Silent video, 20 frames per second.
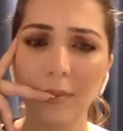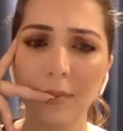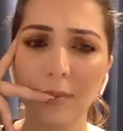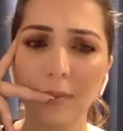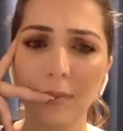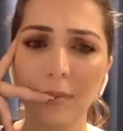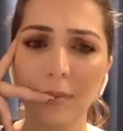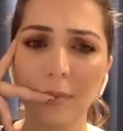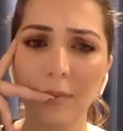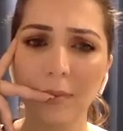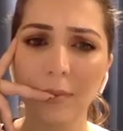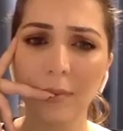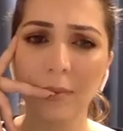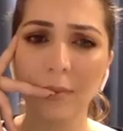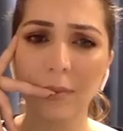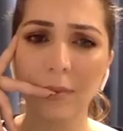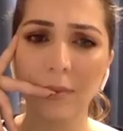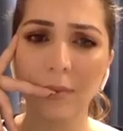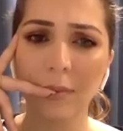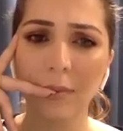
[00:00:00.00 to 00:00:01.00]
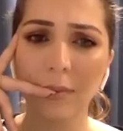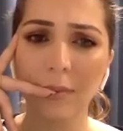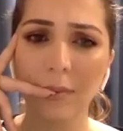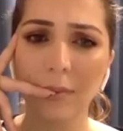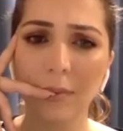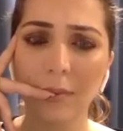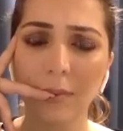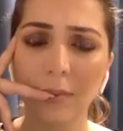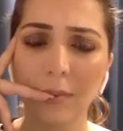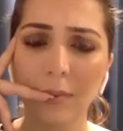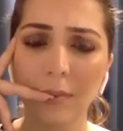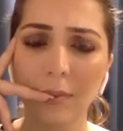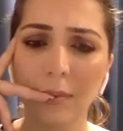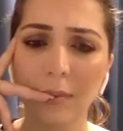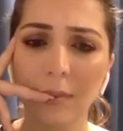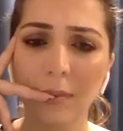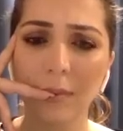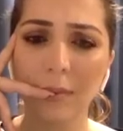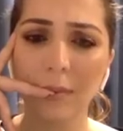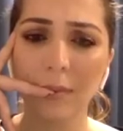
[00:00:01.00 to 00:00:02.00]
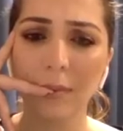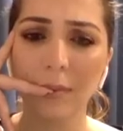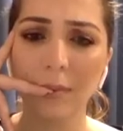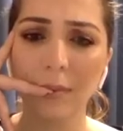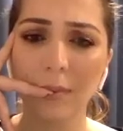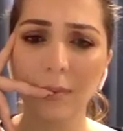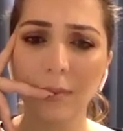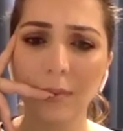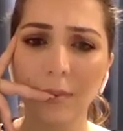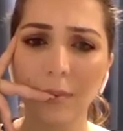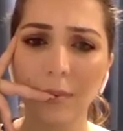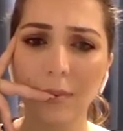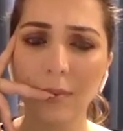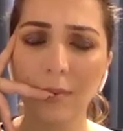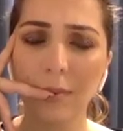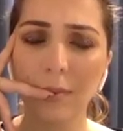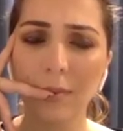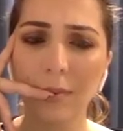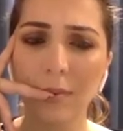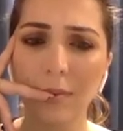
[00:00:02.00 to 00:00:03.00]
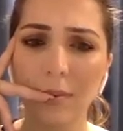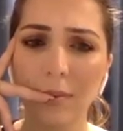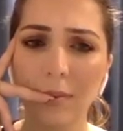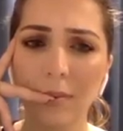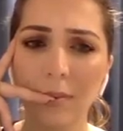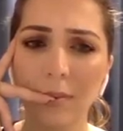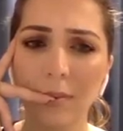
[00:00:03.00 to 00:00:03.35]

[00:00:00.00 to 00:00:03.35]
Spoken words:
(not speaking)